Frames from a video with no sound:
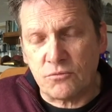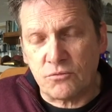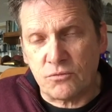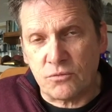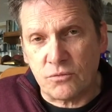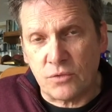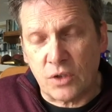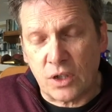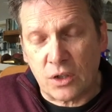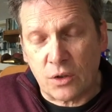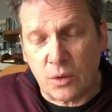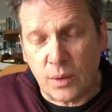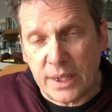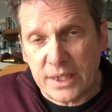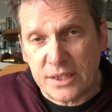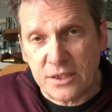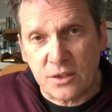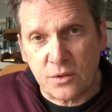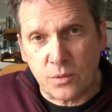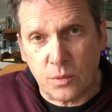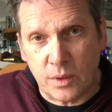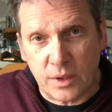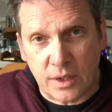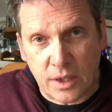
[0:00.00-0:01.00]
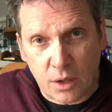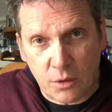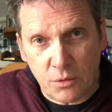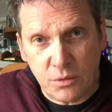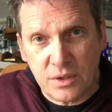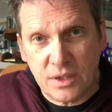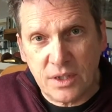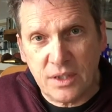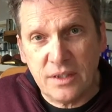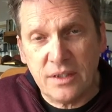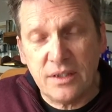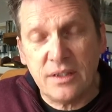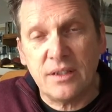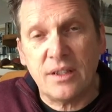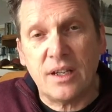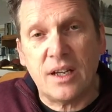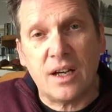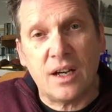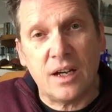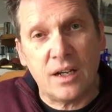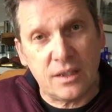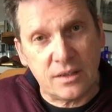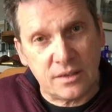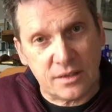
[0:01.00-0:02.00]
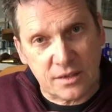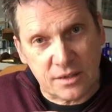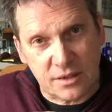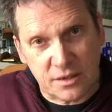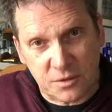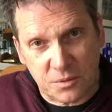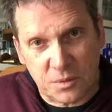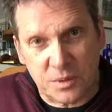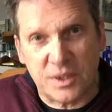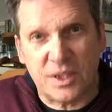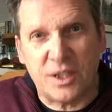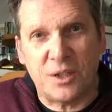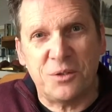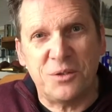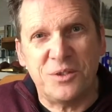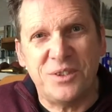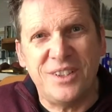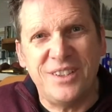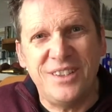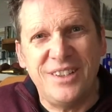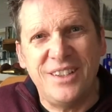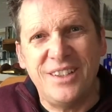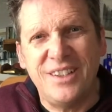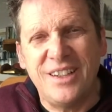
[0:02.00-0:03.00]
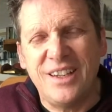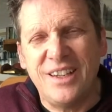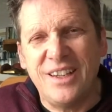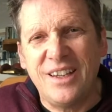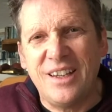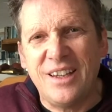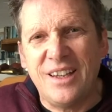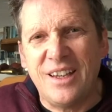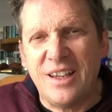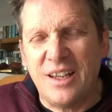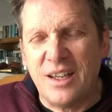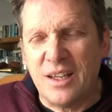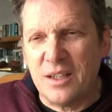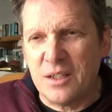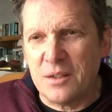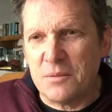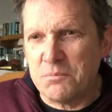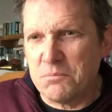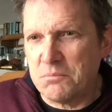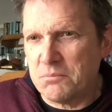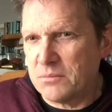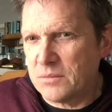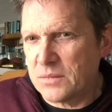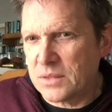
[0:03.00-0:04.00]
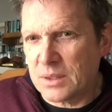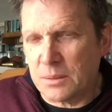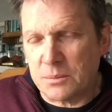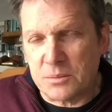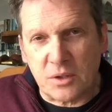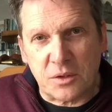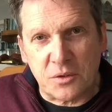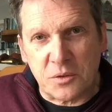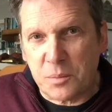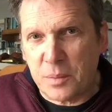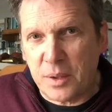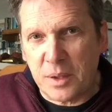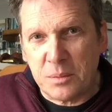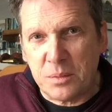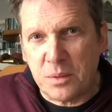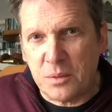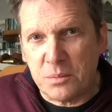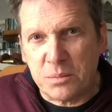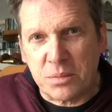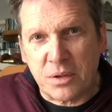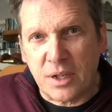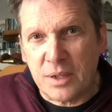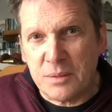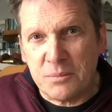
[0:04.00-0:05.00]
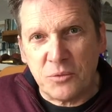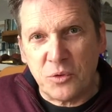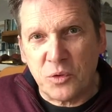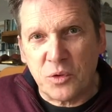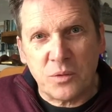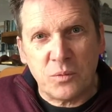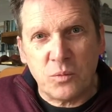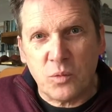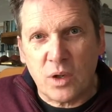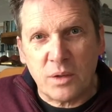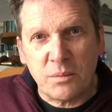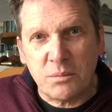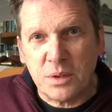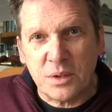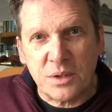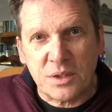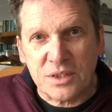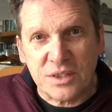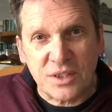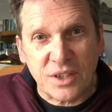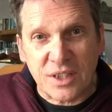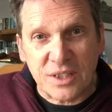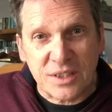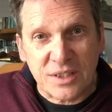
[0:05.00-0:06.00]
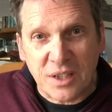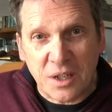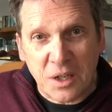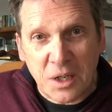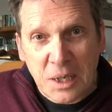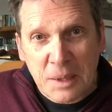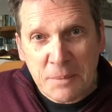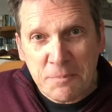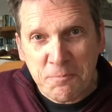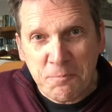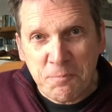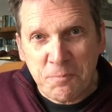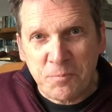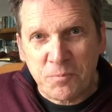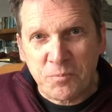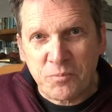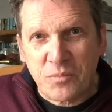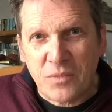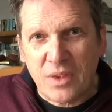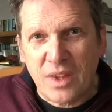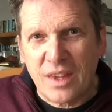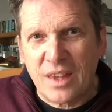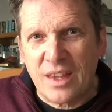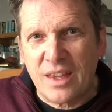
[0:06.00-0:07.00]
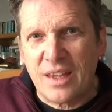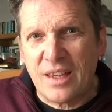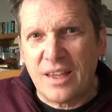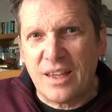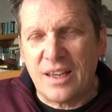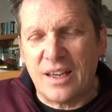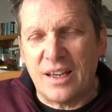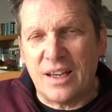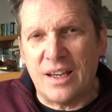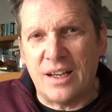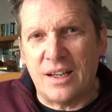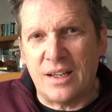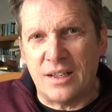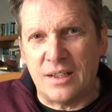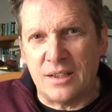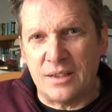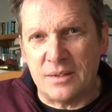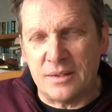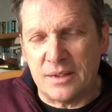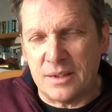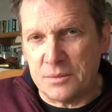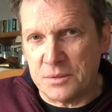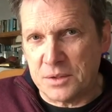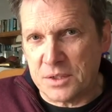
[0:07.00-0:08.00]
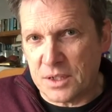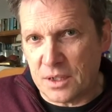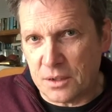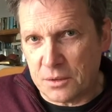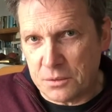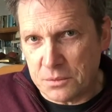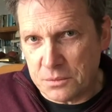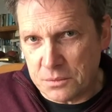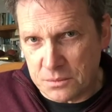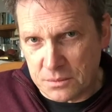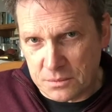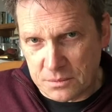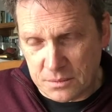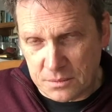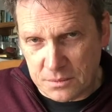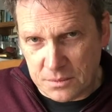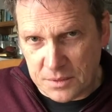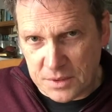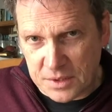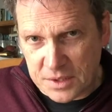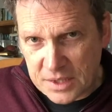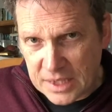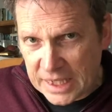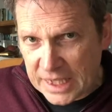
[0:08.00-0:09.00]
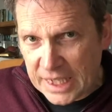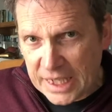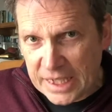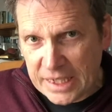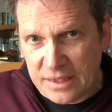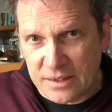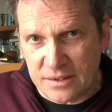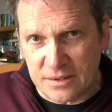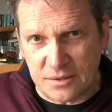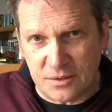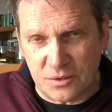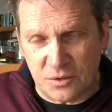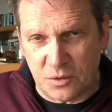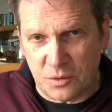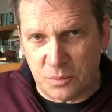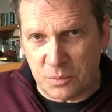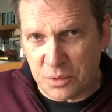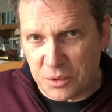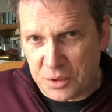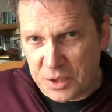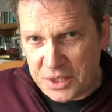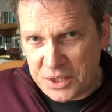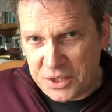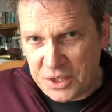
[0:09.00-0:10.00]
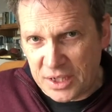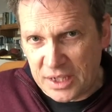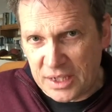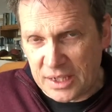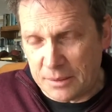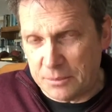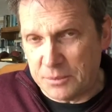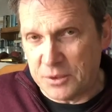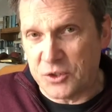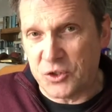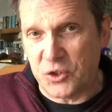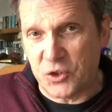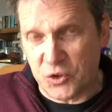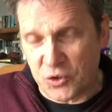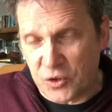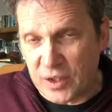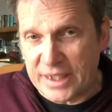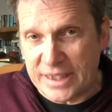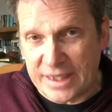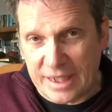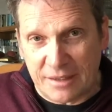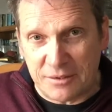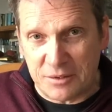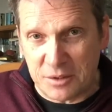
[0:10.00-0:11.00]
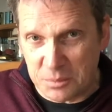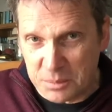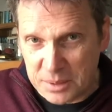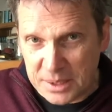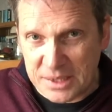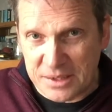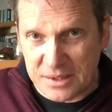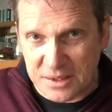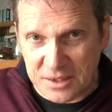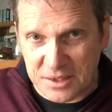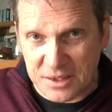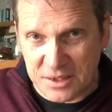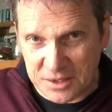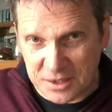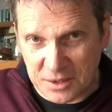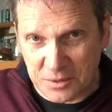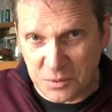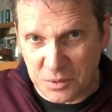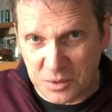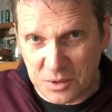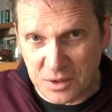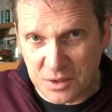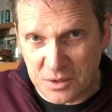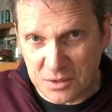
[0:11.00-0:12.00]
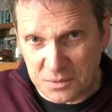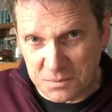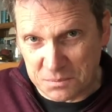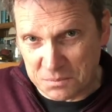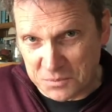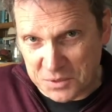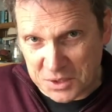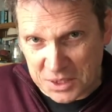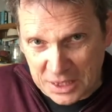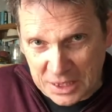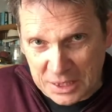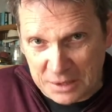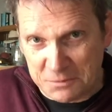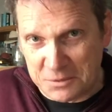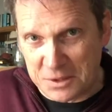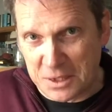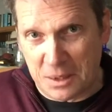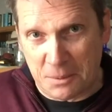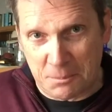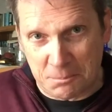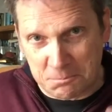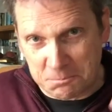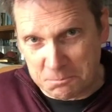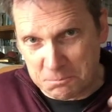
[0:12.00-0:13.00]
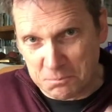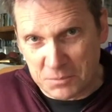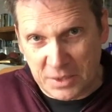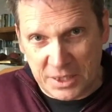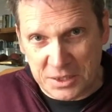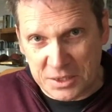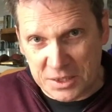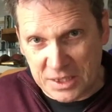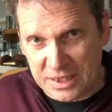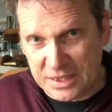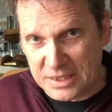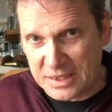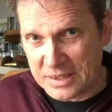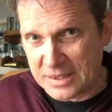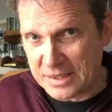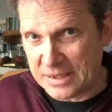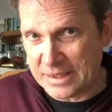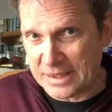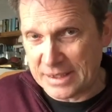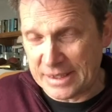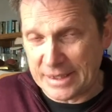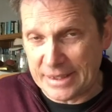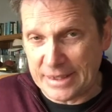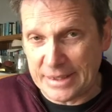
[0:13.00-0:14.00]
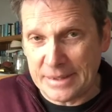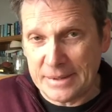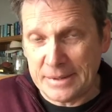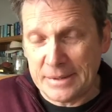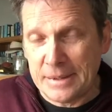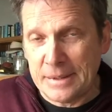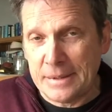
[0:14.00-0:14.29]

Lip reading: requests were noted, answers were noted. Sometimes people prayed more than one person at a time. There was no singing or preaching. It was straight down to business, as it were, sleeves up, let's intercede.